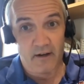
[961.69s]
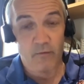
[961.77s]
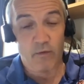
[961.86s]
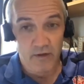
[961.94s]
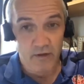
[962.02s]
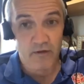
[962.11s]
I
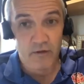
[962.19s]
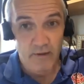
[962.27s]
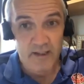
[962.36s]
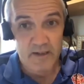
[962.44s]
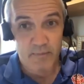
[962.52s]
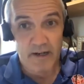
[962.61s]
you to
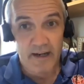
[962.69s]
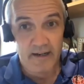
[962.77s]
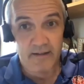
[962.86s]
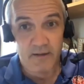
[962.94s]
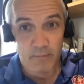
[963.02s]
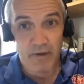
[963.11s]

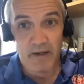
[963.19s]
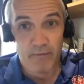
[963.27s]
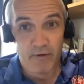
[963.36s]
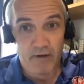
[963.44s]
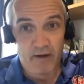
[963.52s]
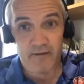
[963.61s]
explain to
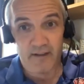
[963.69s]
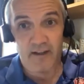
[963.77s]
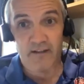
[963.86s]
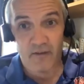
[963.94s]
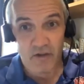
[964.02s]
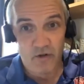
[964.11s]
people on
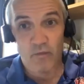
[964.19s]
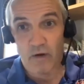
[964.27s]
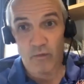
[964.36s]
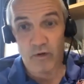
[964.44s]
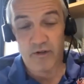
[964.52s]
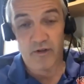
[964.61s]
television
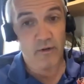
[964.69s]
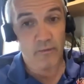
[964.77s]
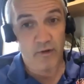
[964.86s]
what we're doing,